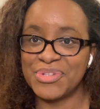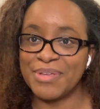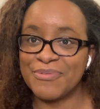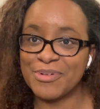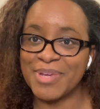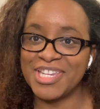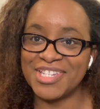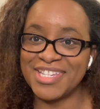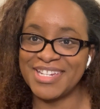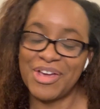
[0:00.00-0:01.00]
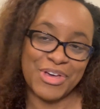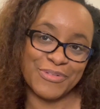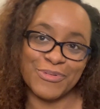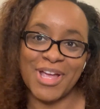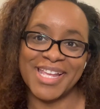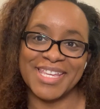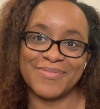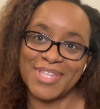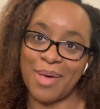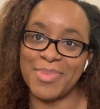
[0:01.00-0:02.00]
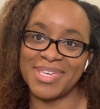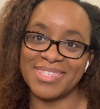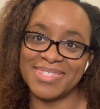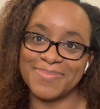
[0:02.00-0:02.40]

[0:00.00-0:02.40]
information on a variety of topics.